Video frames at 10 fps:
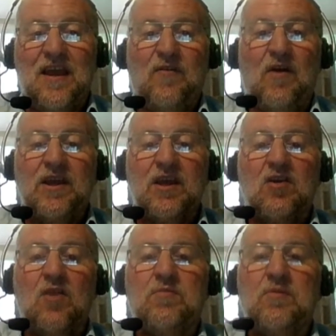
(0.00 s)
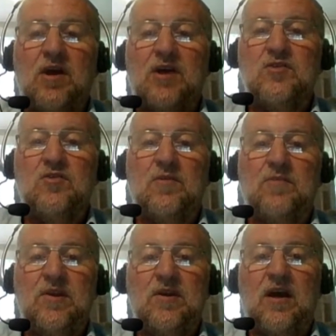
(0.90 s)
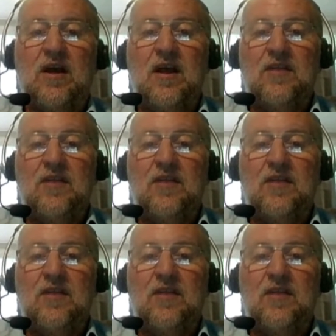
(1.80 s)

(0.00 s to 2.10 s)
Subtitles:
If I can compromise your computer,